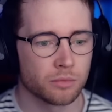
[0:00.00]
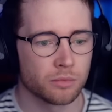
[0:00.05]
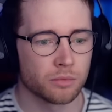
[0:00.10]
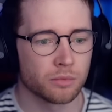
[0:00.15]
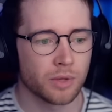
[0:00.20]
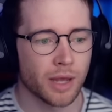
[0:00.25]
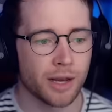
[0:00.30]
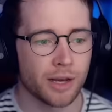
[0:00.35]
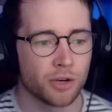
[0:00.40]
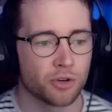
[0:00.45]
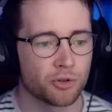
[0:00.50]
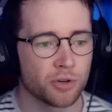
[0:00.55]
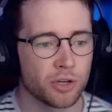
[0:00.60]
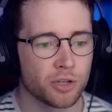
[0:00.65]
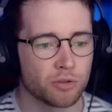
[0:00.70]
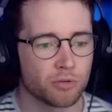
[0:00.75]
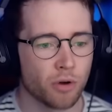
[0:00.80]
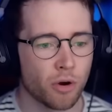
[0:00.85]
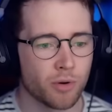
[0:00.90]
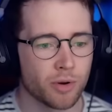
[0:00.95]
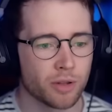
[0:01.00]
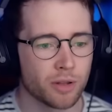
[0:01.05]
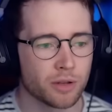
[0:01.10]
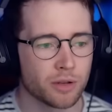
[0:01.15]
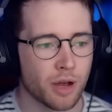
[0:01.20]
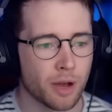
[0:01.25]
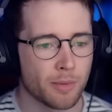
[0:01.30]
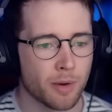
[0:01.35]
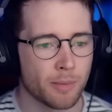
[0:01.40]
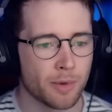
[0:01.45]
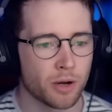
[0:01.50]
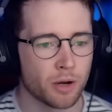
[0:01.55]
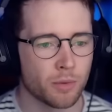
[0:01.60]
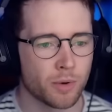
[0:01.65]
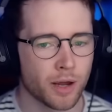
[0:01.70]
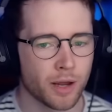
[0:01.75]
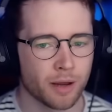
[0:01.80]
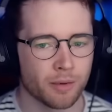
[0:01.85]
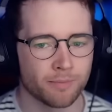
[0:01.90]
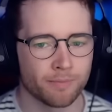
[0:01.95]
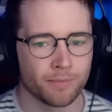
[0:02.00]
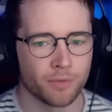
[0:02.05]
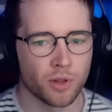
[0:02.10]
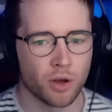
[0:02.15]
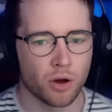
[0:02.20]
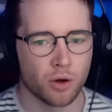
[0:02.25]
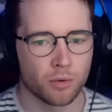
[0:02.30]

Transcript: Any trees grown in the time I've been away? No.